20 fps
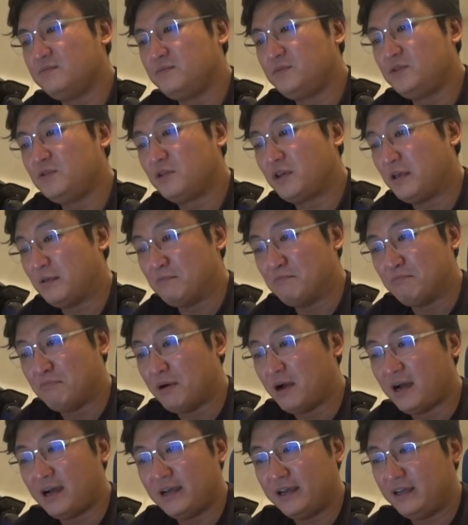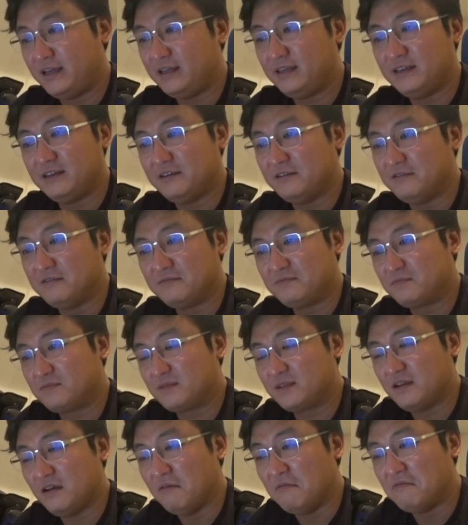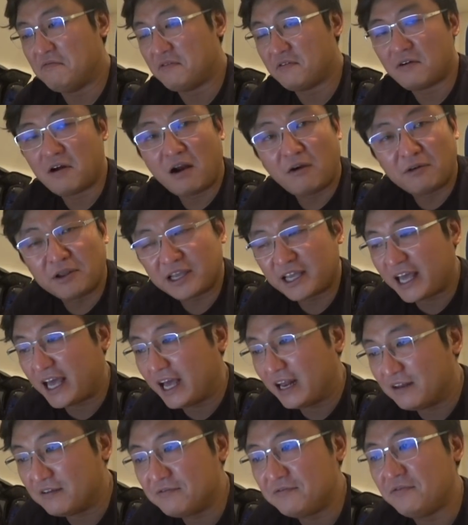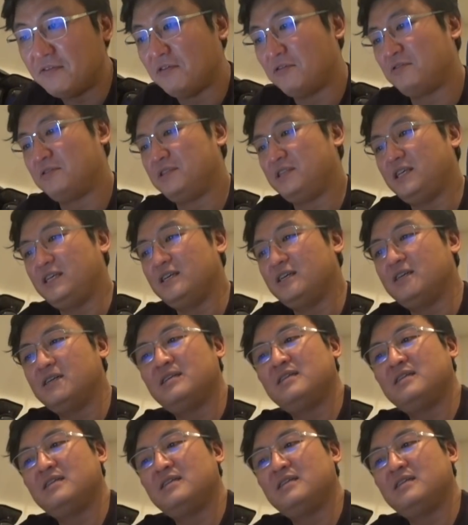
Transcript: You can buy a Ferrari California.